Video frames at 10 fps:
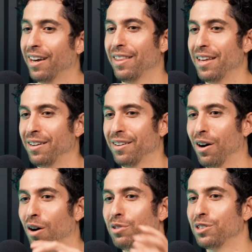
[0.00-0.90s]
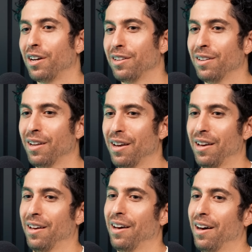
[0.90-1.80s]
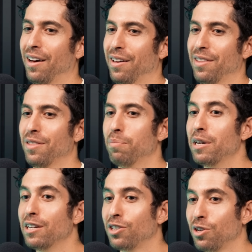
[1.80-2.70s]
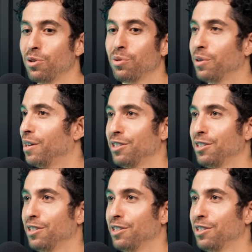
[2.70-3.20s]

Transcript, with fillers: And then all of a sudden, the B-2